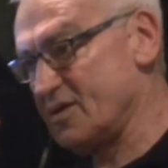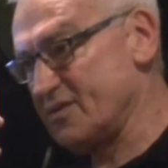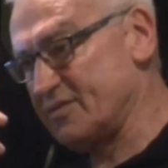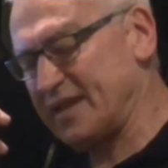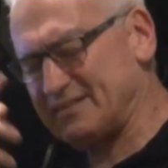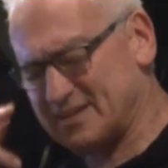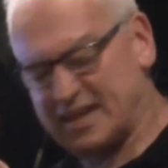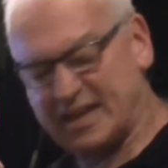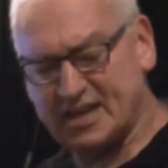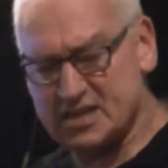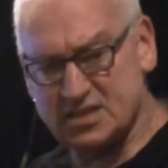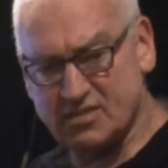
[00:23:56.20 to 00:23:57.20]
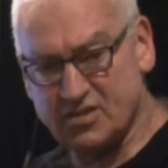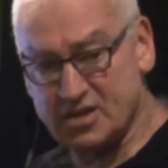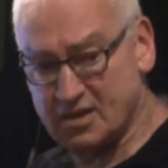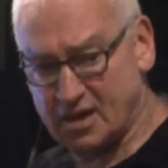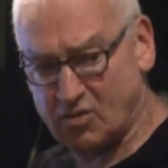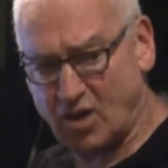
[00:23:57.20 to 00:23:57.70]
that doesn't
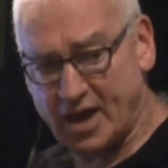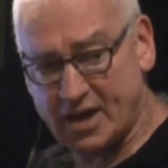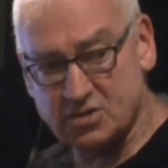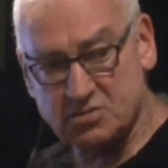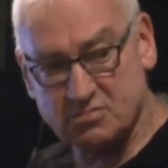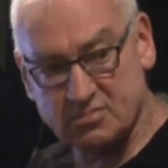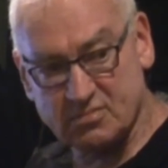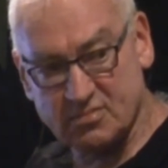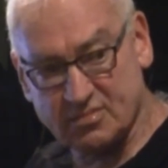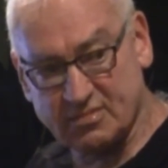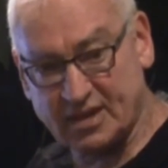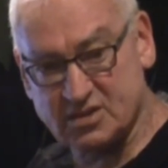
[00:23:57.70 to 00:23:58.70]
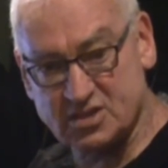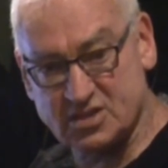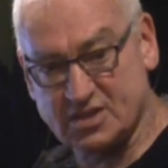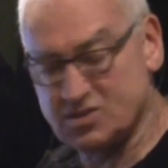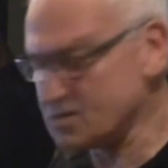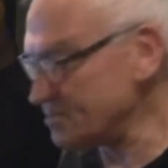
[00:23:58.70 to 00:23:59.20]
even arise, that
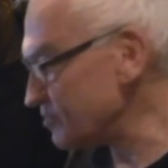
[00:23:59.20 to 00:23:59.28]
distinction.